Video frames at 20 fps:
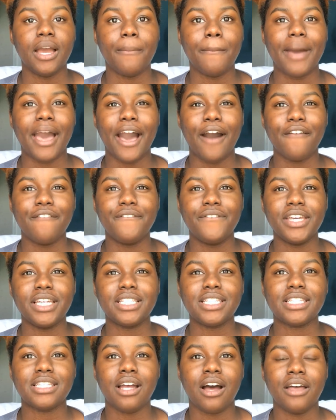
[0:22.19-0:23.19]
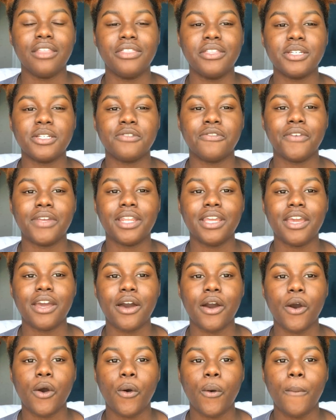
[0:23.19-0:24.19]
outfit's not in this
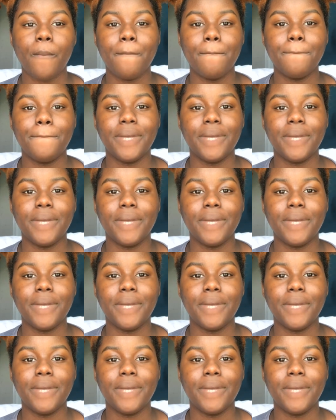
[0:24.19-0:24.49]
video,